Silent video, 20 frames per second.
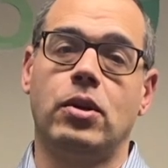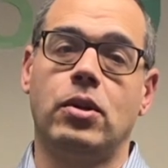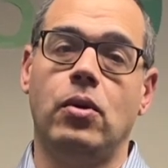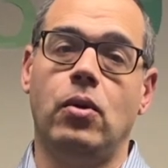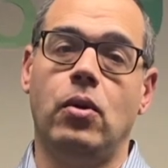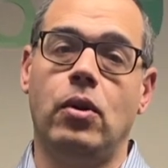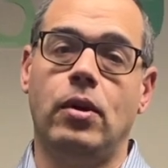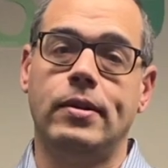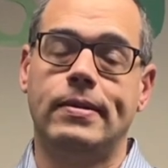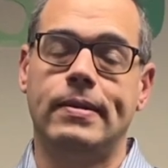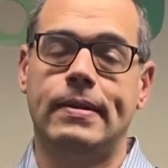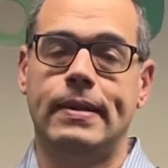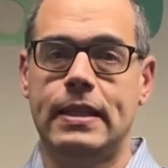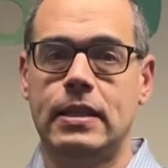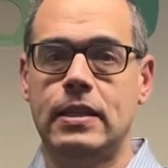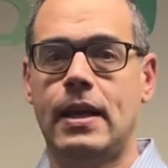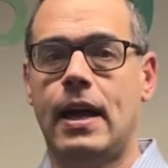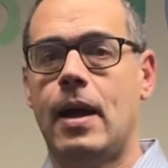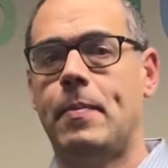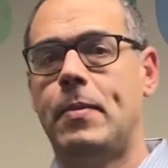goals,
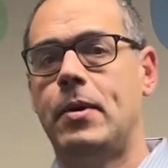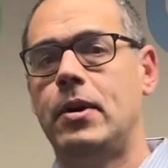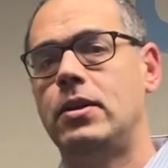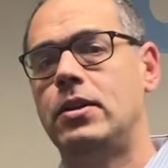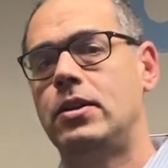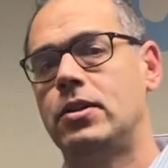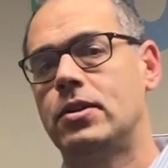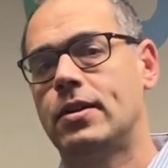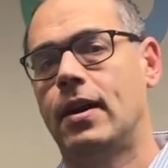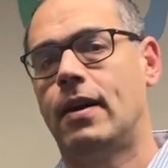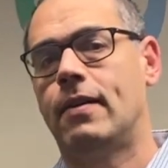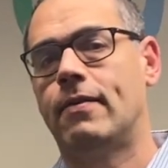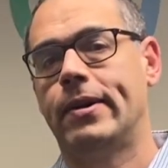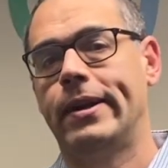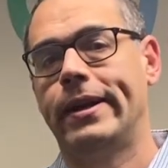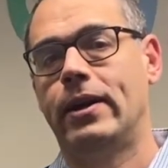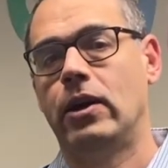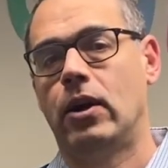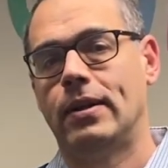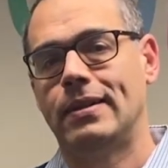let's hop on a discovery
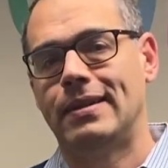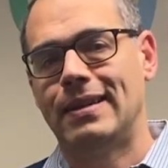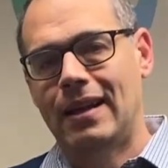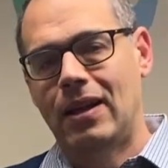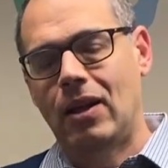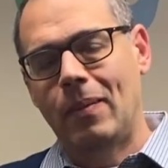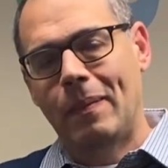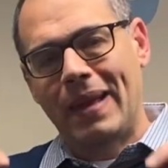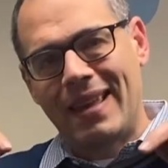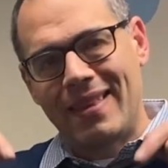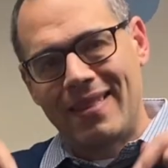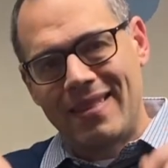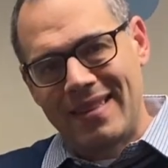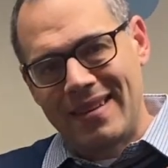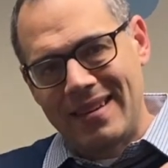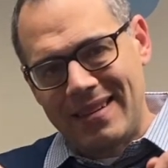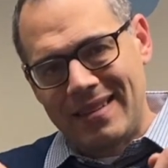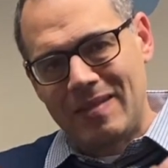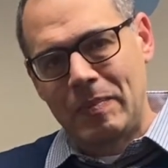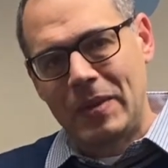call to help make
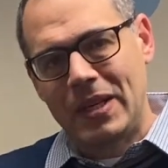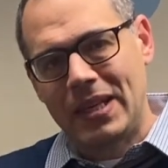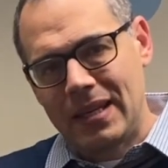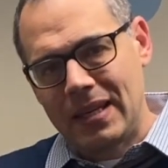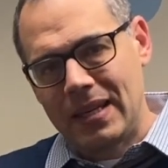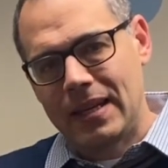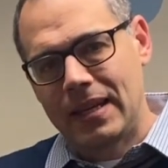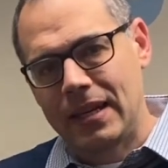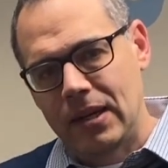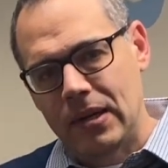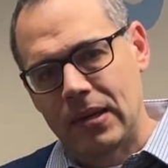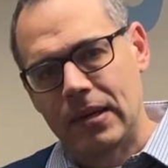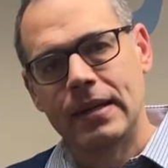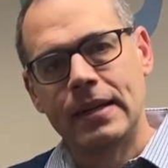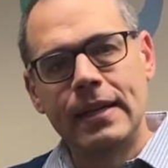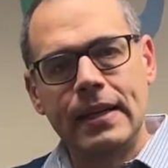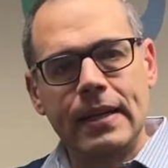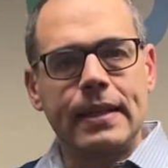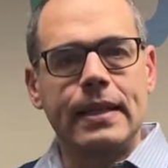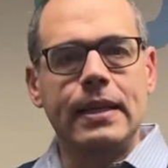this be the year
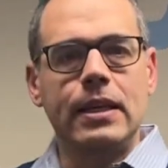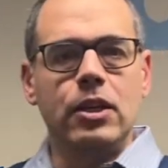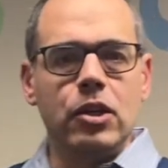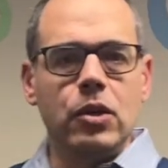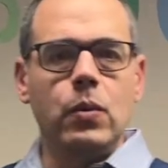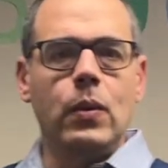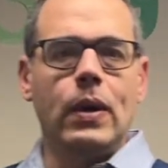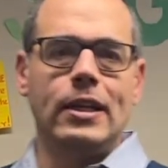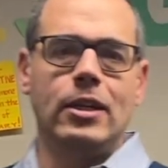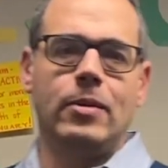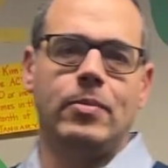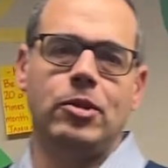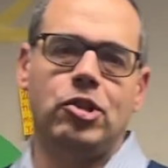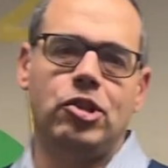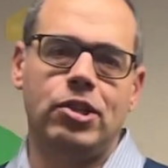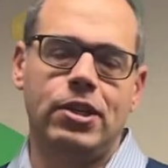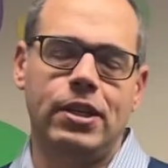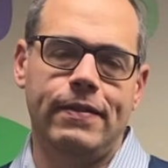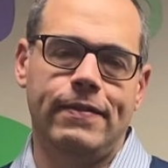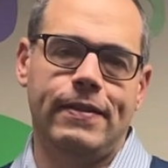that you wind up
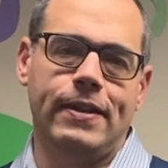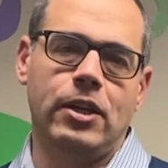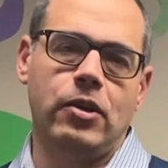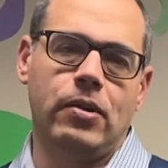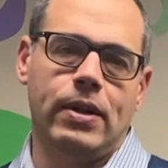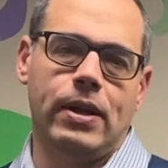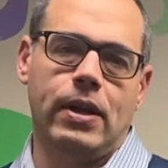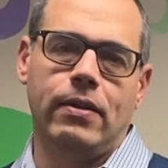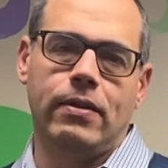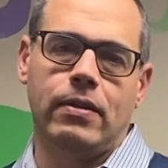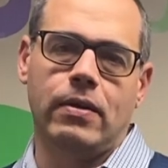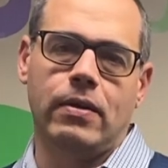achieving your health